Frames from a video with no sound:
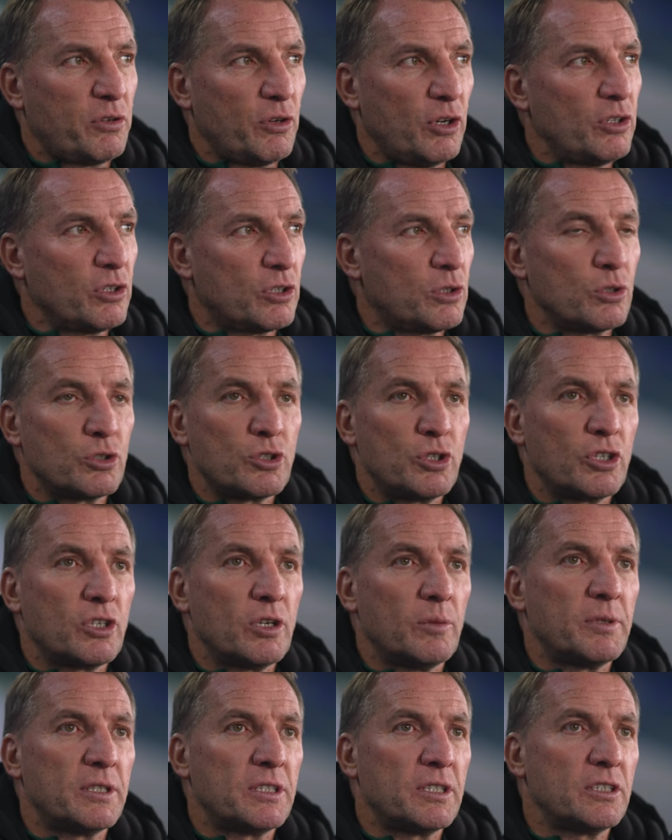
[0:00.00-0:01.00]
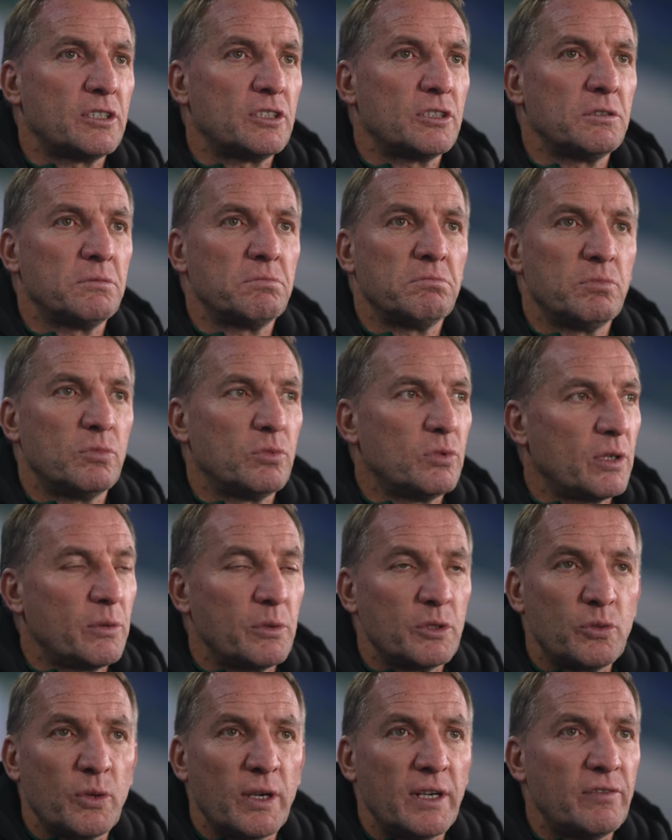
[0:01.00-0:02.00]
throughout the course of the competition, whether it
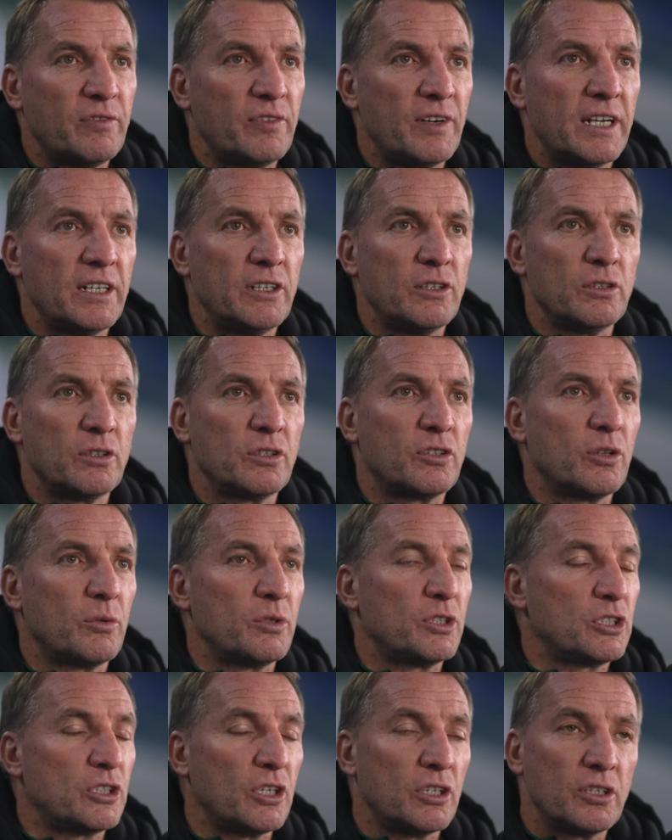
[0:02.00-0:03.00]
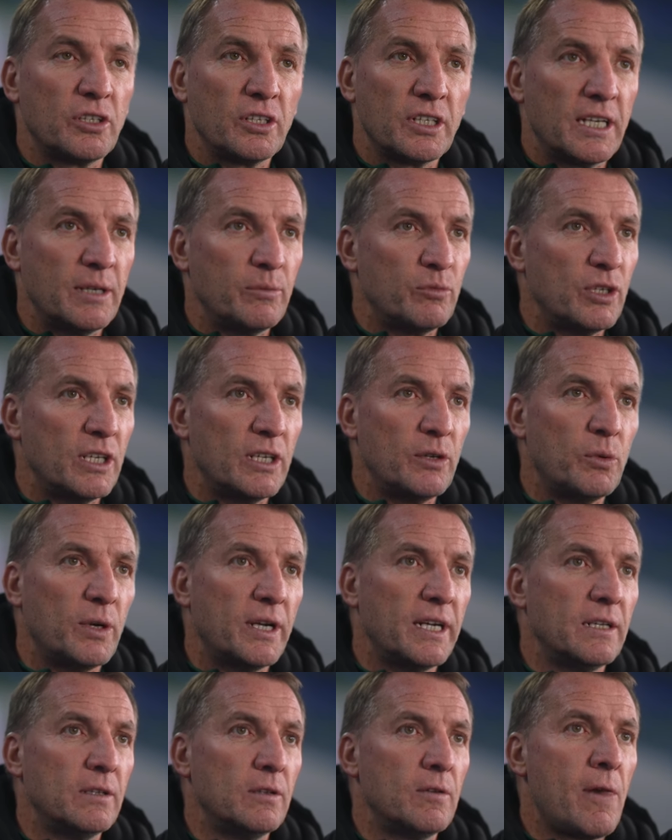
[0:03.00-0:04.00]
was way at Feyenoord, I thought we started the game really
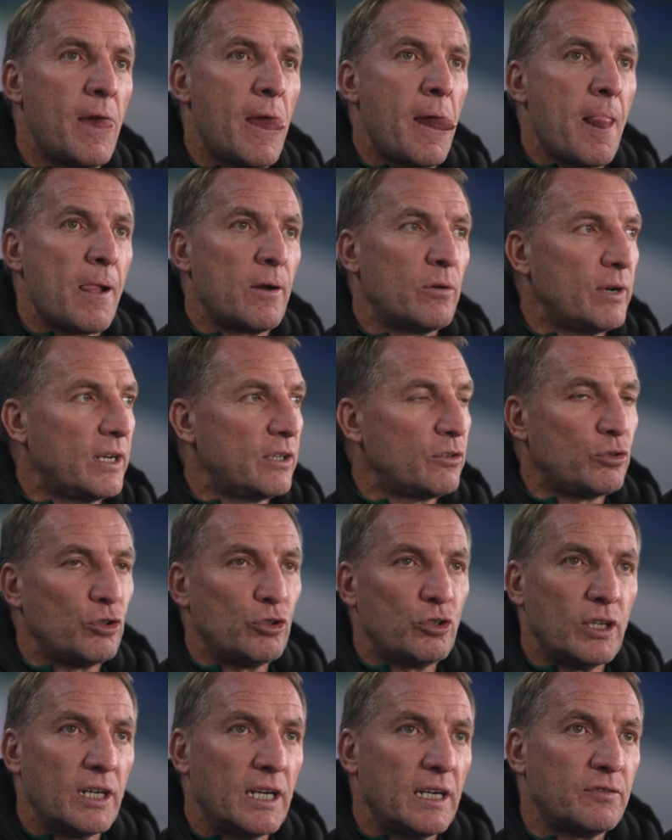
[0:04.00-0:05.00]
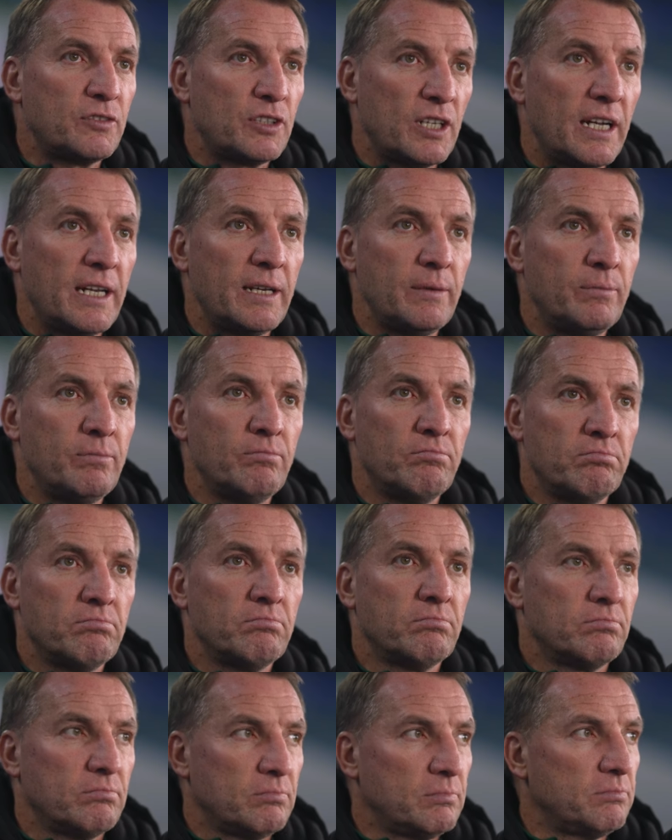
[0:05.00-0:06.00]
well, right through to half-time,
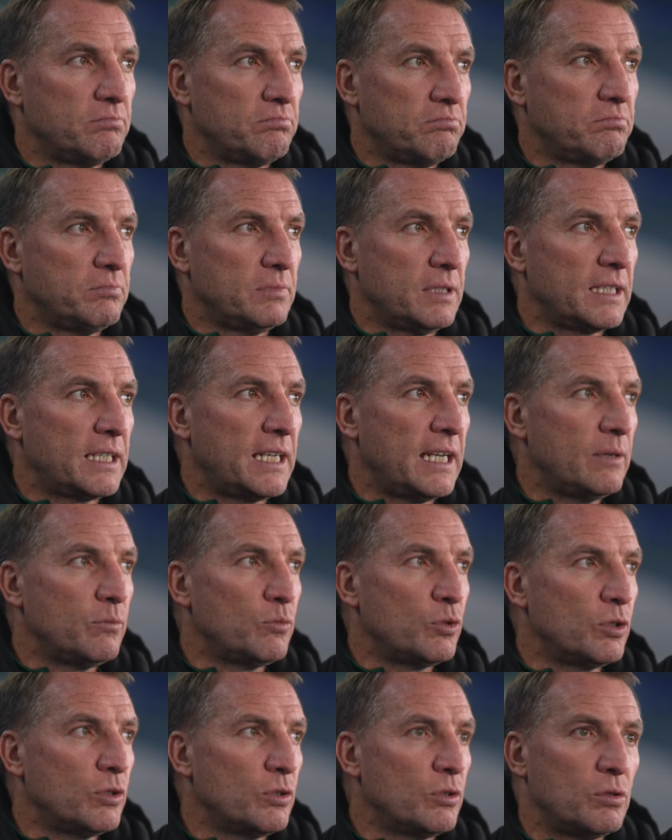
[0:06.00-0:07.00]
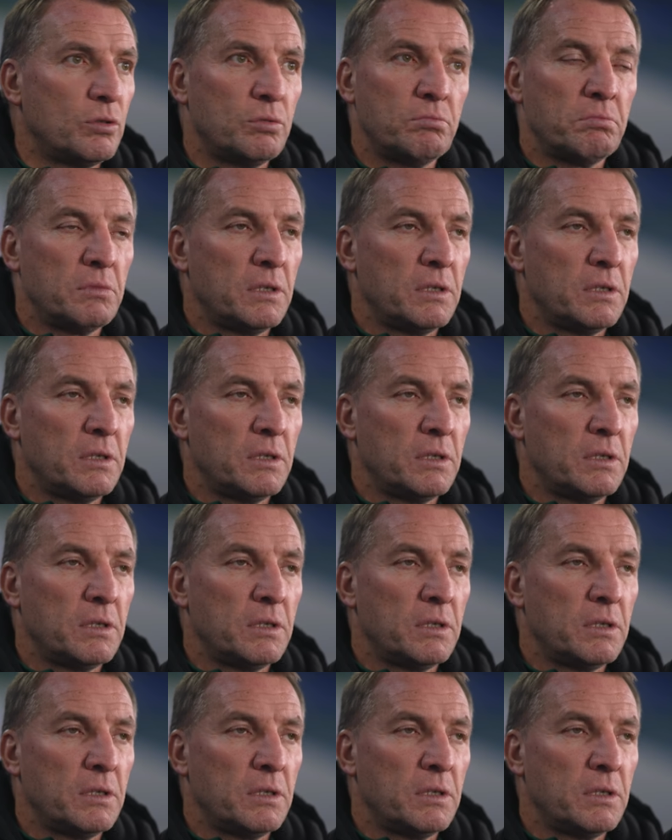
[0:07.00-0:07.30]
a game where